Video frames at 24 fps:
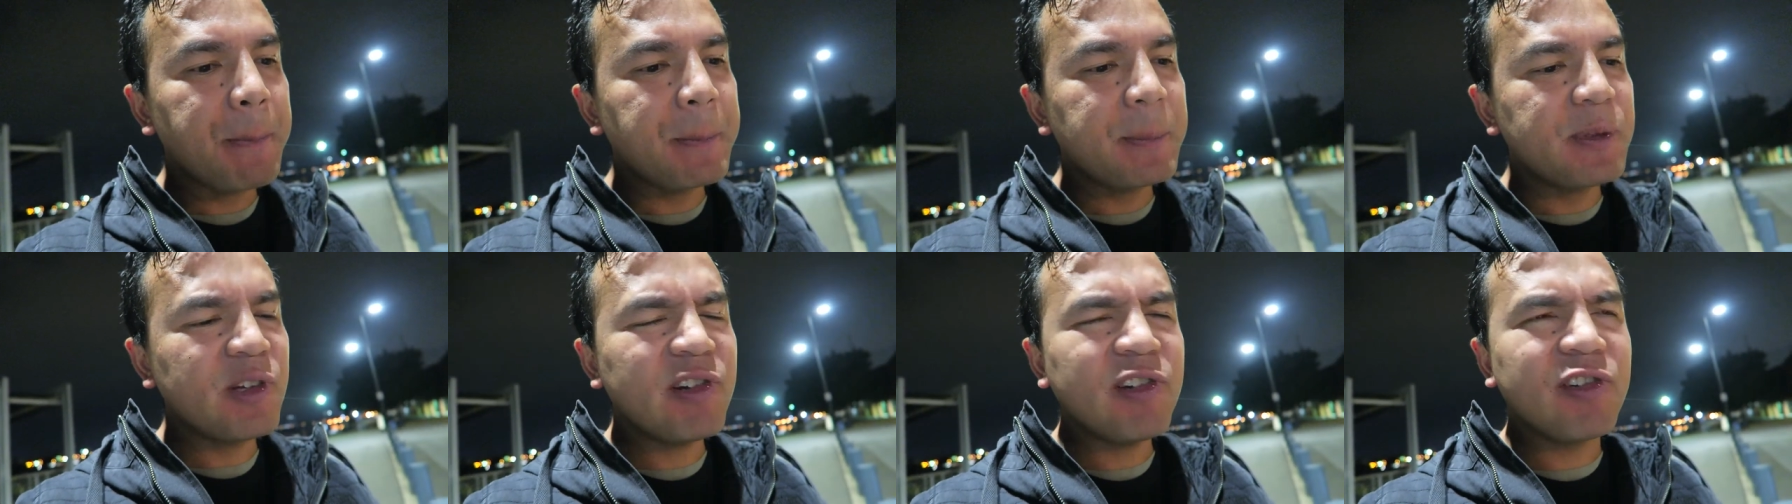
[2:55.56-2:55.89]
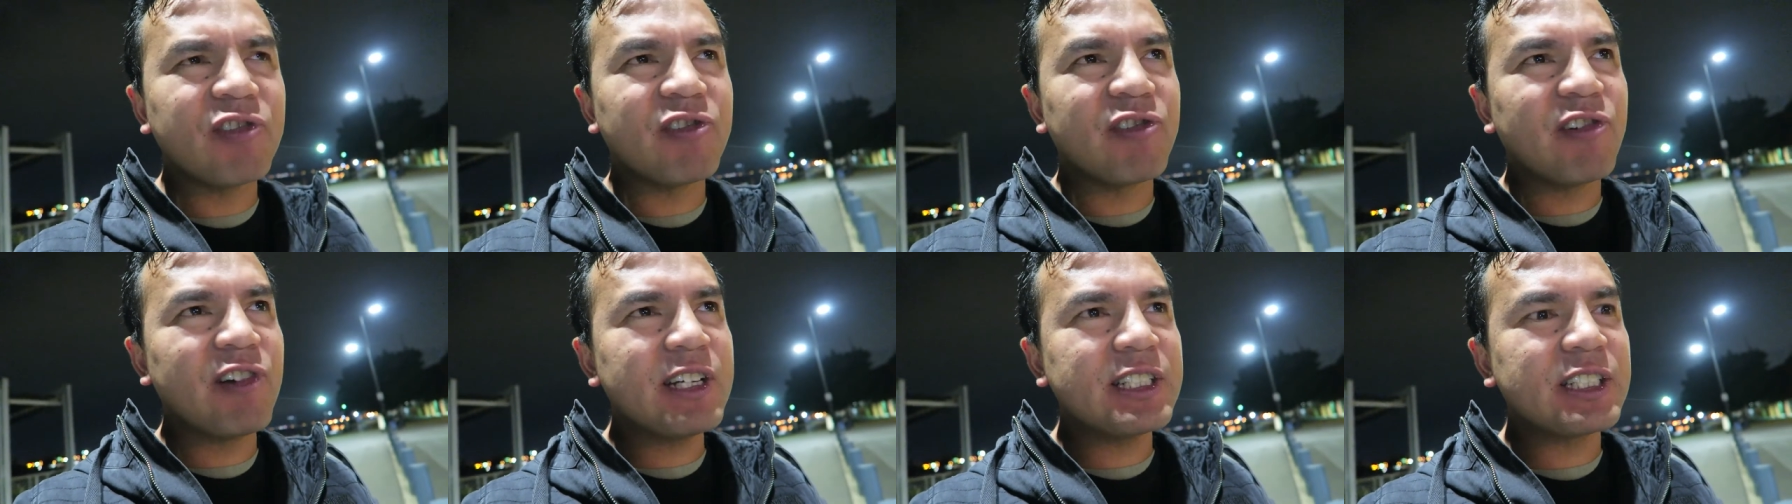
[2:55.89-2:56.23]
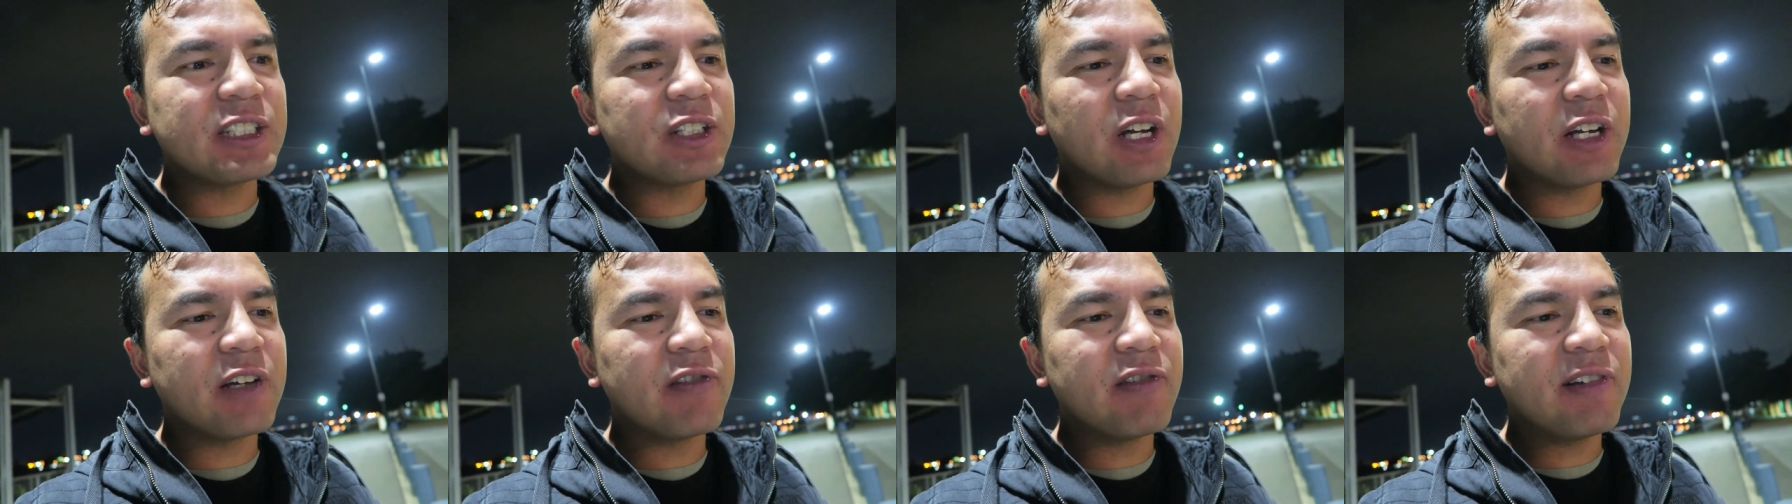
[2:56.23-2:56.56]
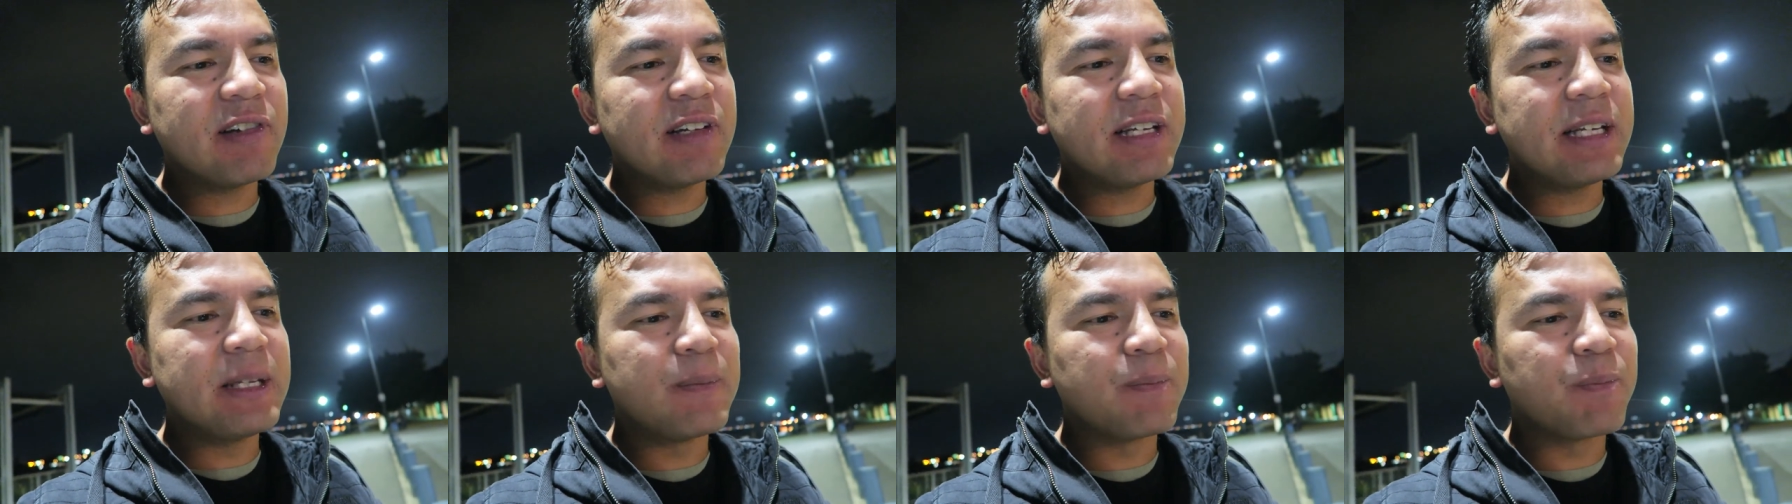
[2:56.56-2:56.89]
Too fresh, like
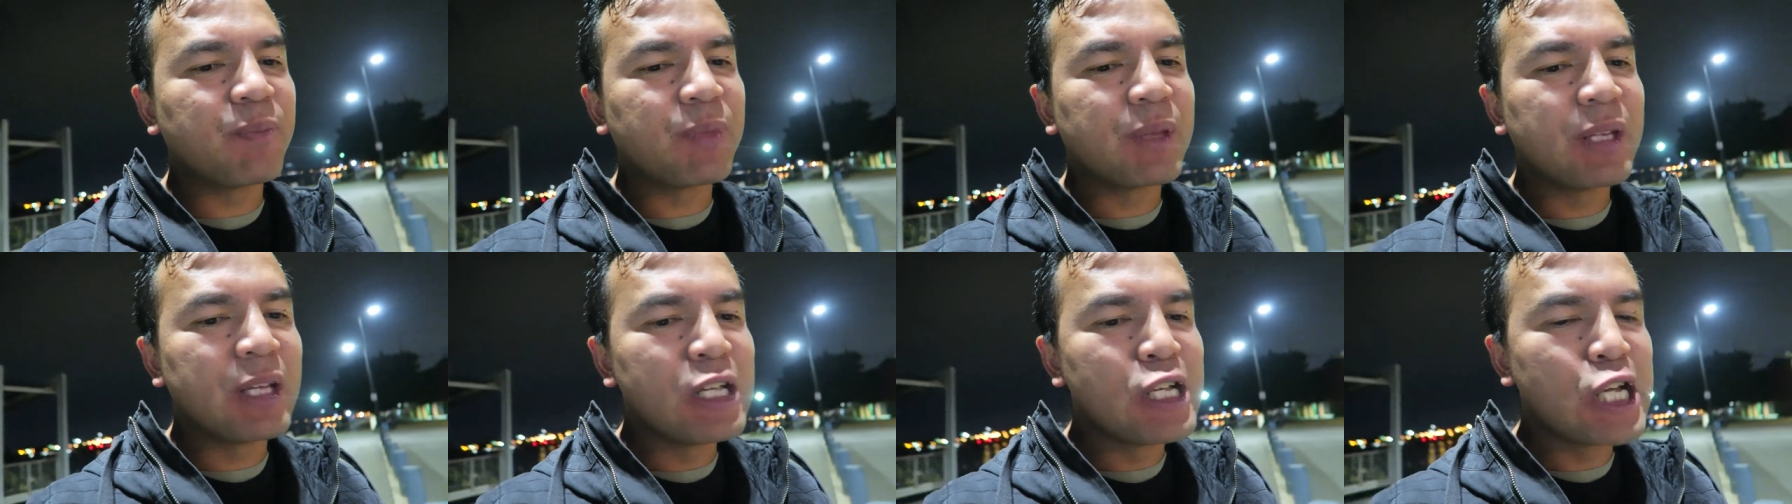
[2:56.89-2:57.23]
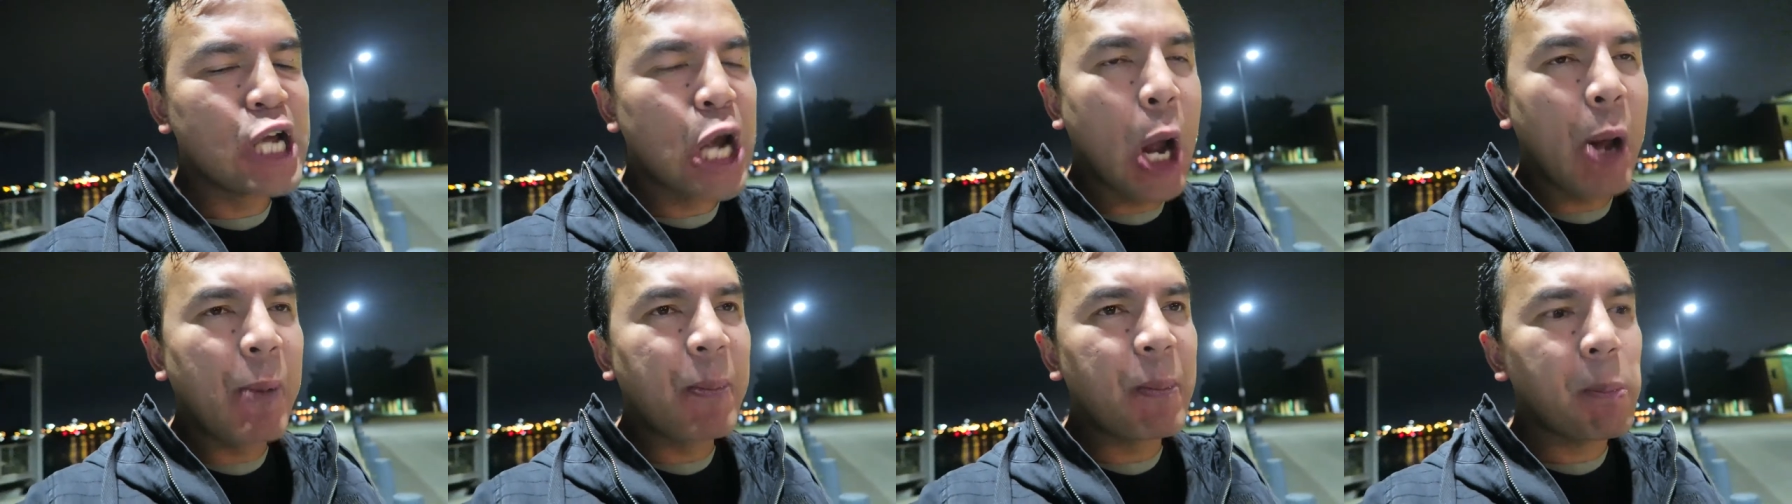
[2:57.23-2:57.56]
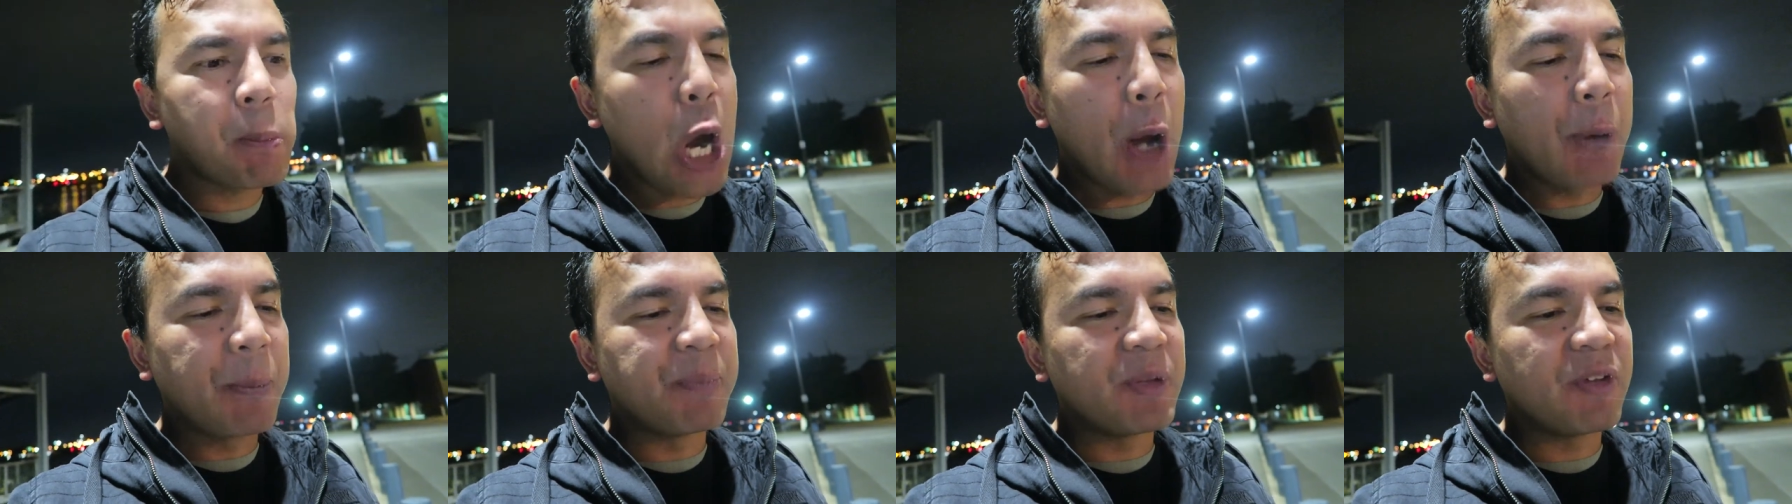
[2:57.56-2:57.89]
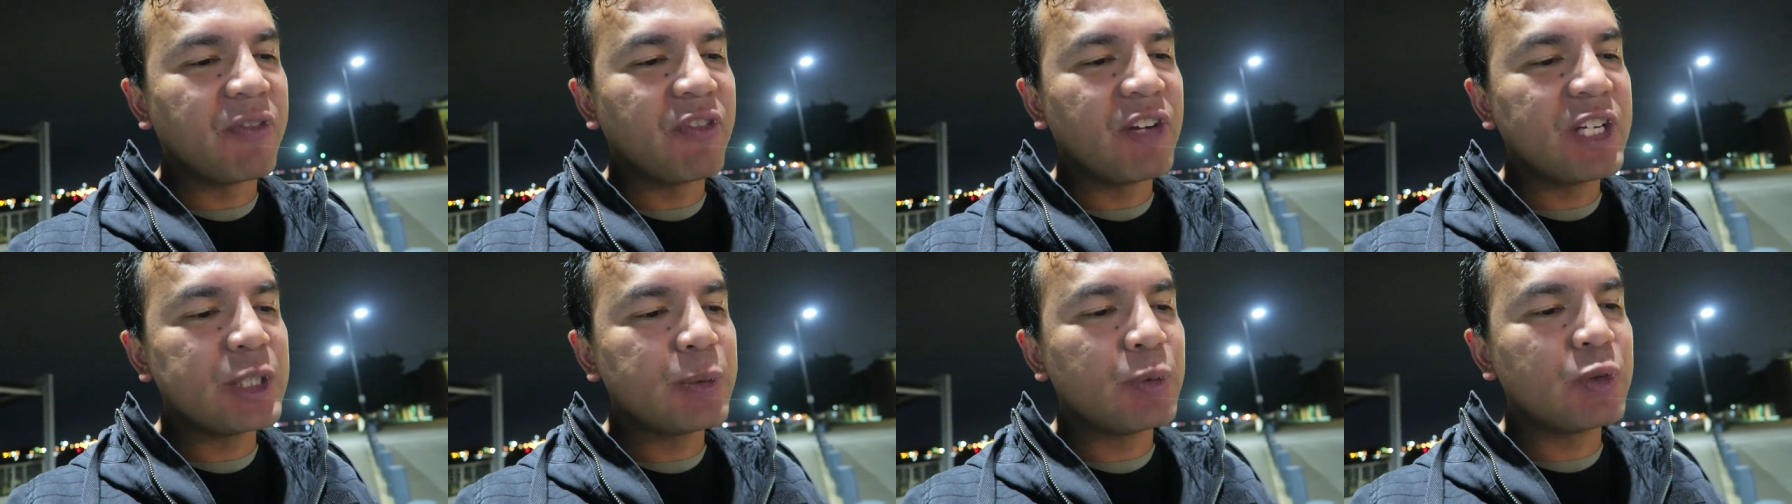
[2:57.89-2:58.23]
really, okay,
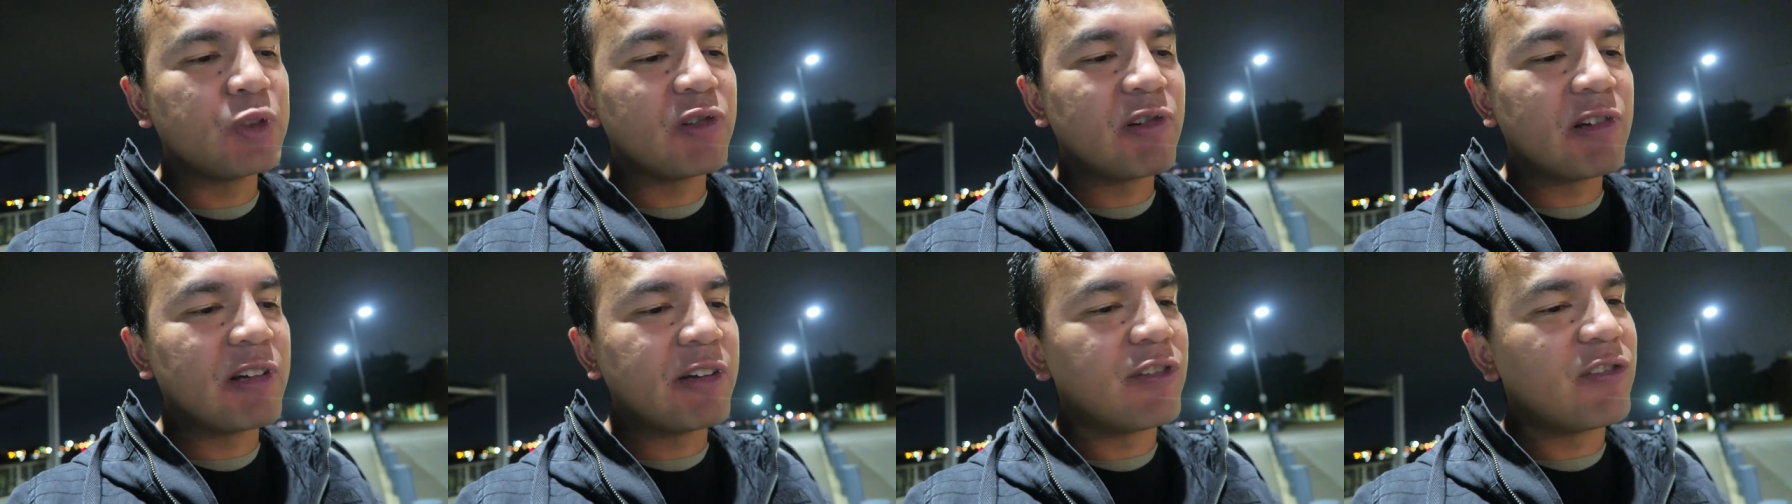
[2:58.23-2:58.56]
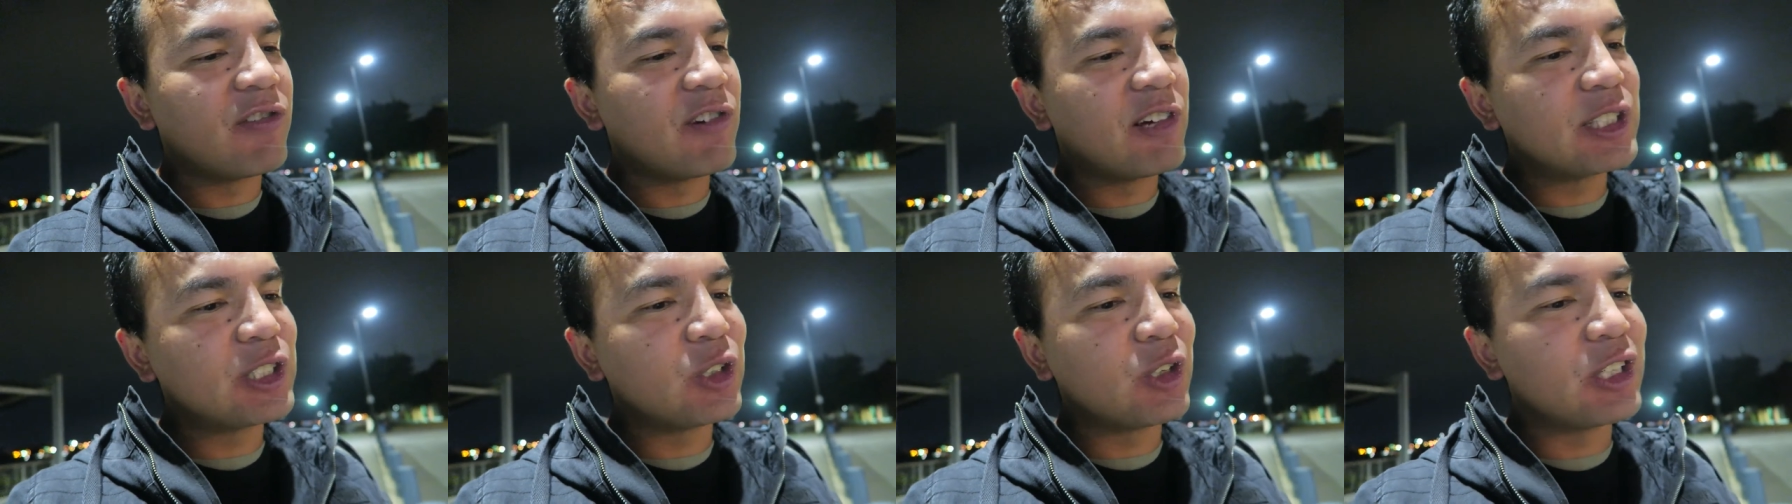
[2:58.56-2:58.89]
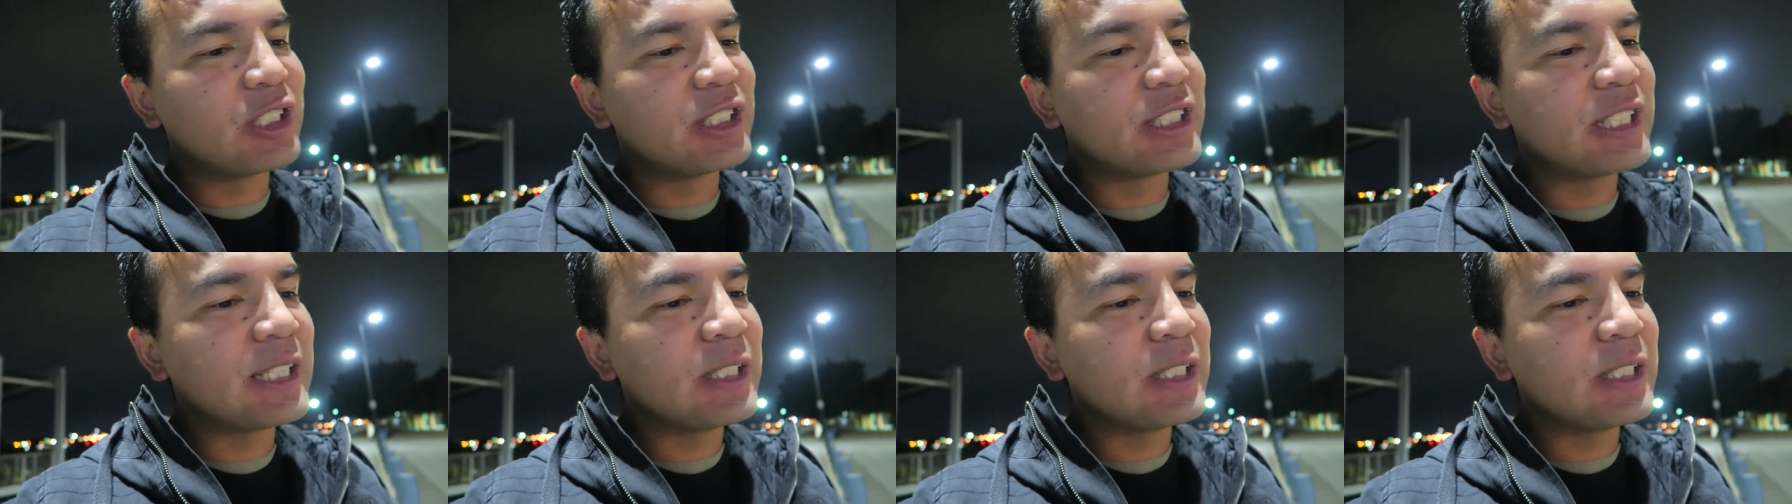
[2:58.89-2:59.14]
the vegetables are really fresh on it.